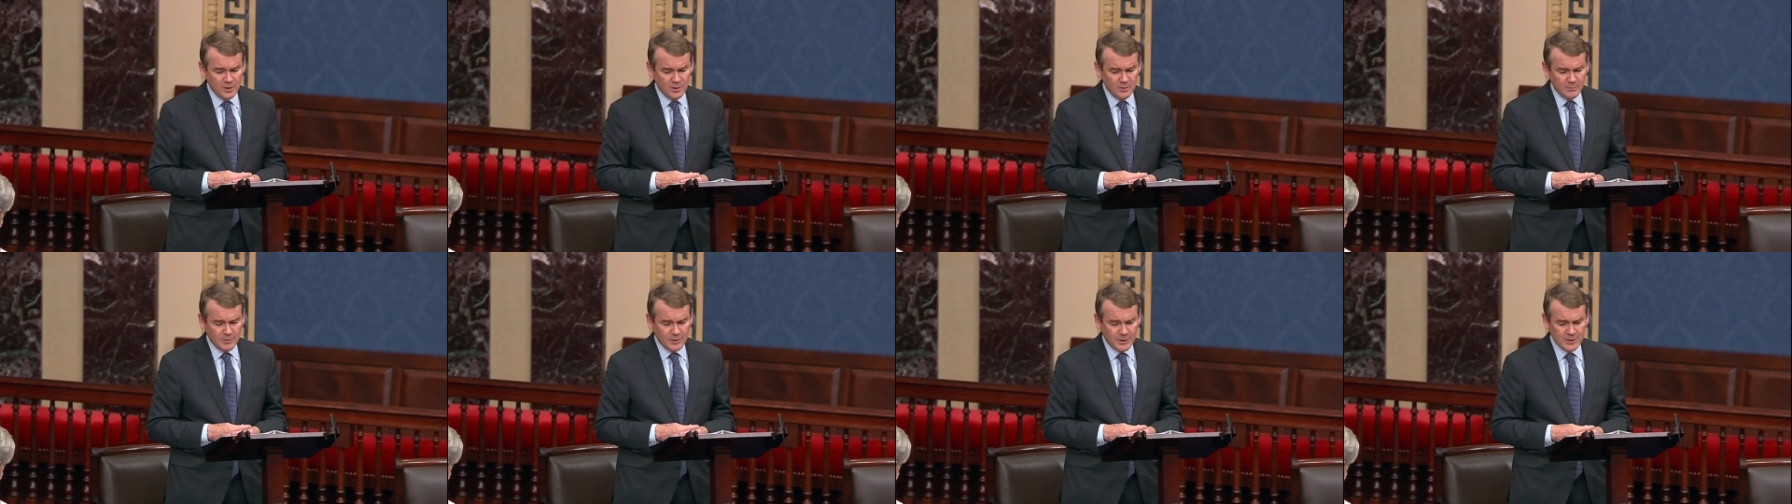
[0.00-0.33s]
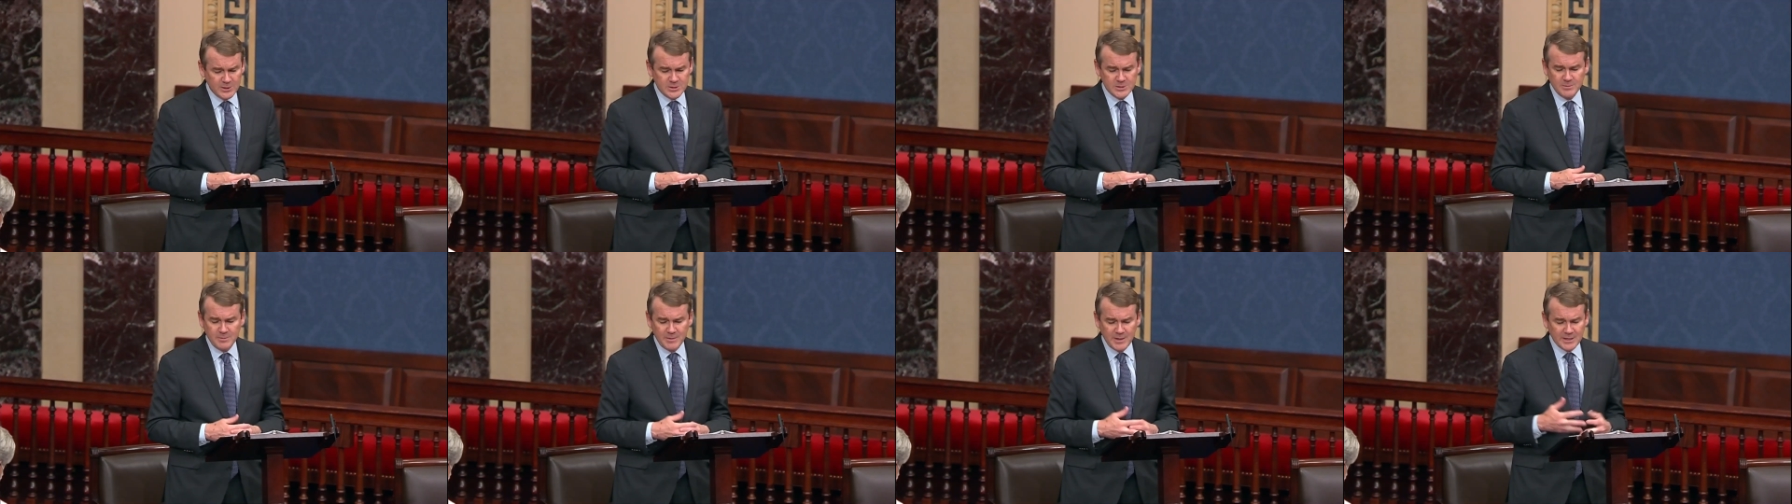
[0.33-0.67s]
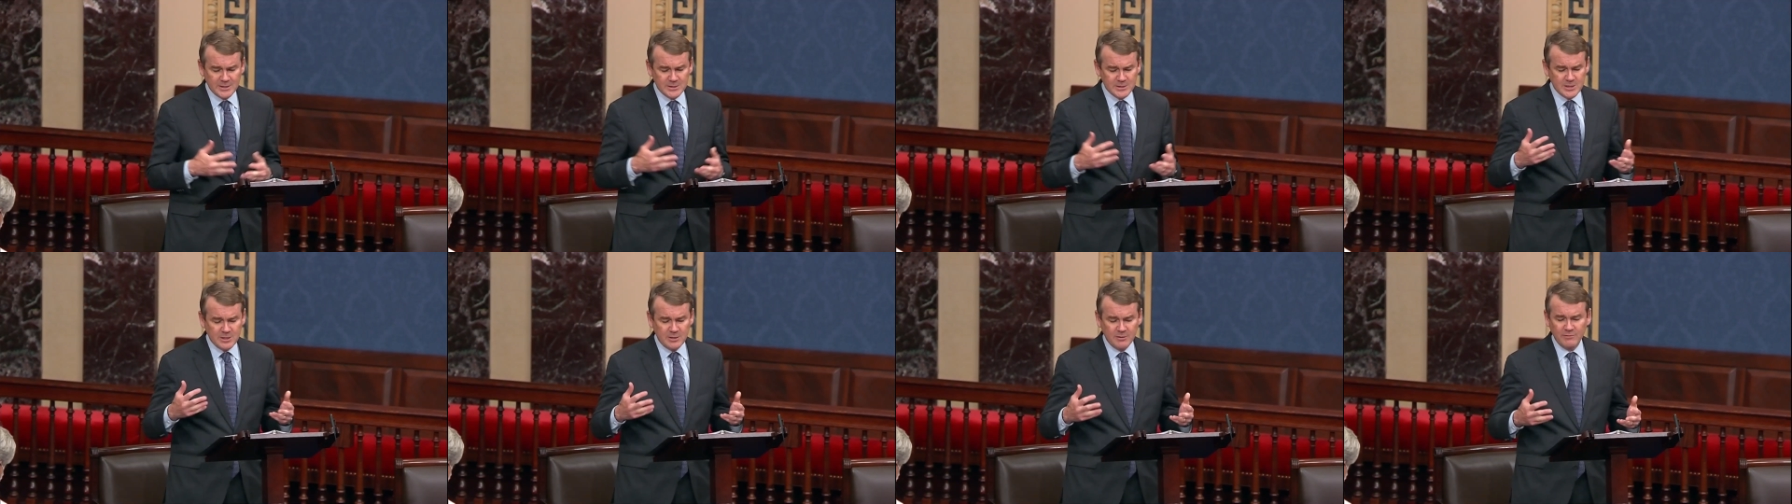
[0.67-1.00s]
because it
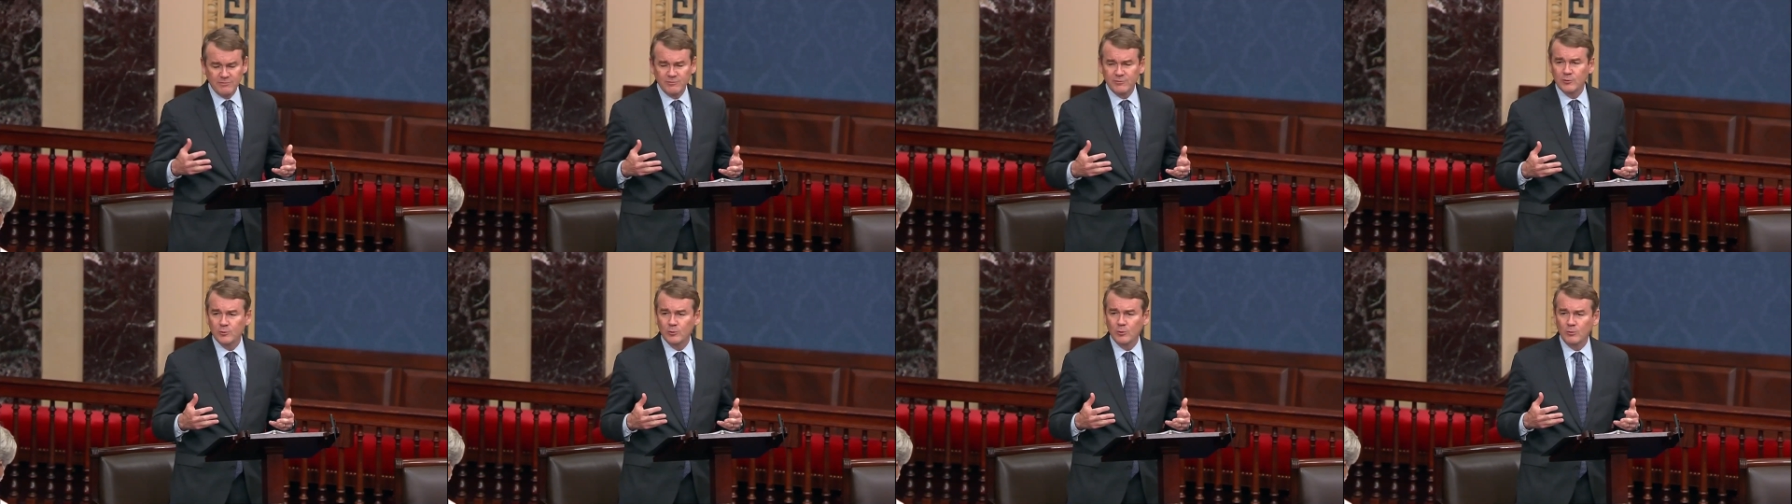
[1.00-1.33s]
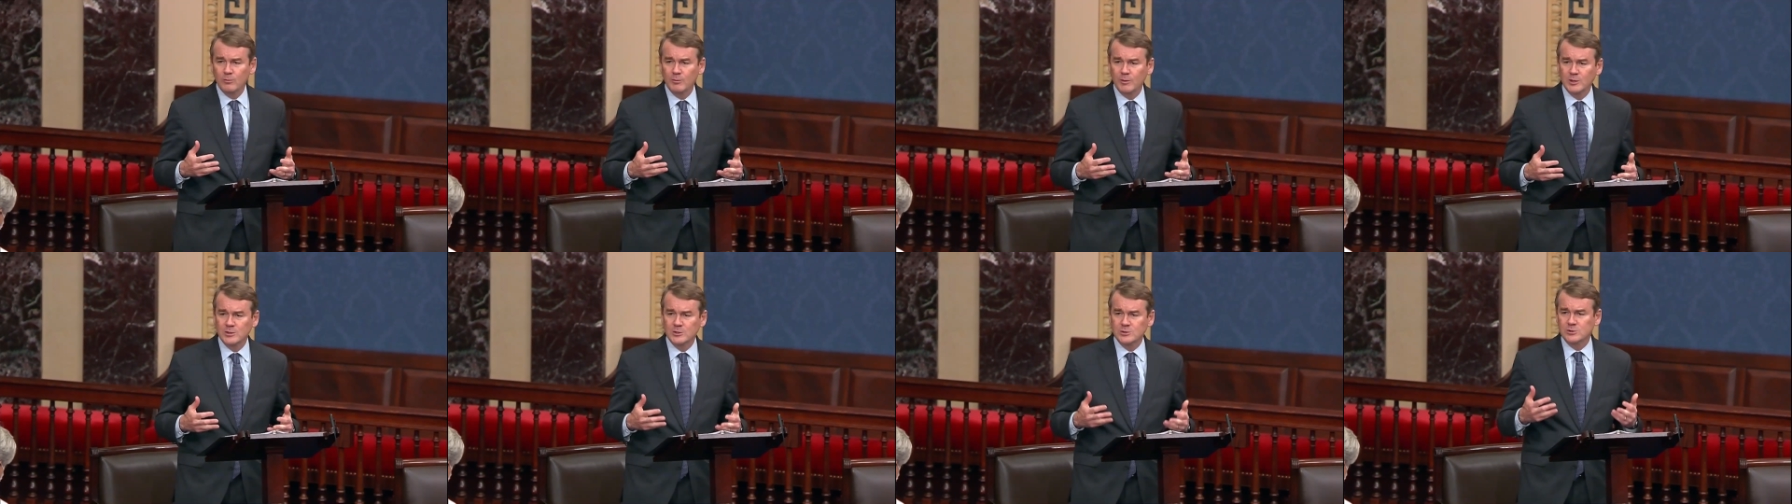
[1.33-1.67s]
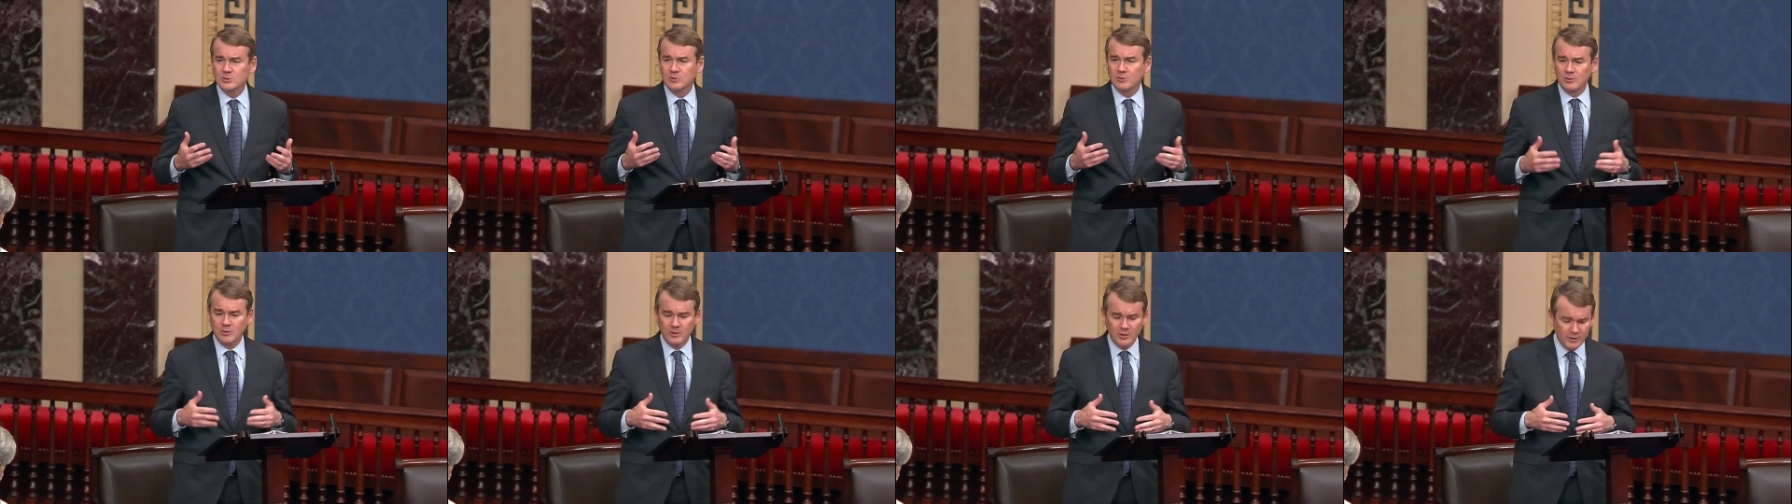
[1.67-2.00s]
makes their fuel much
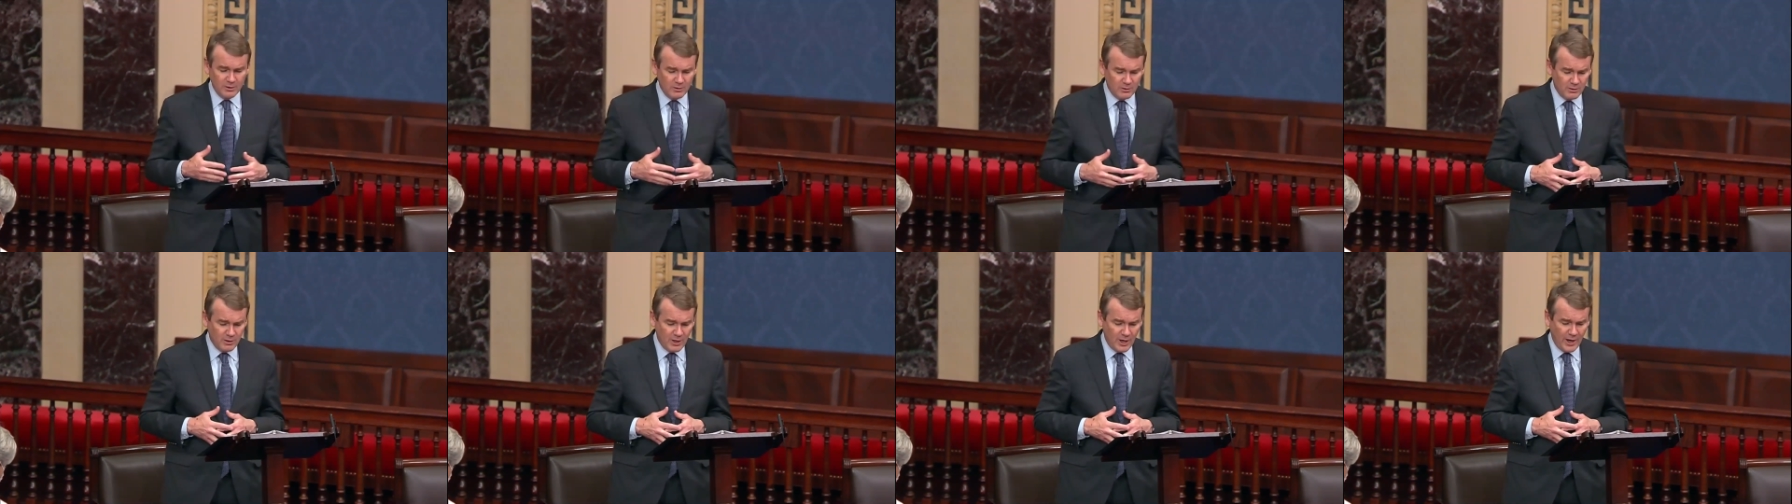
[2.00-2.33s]
dirtier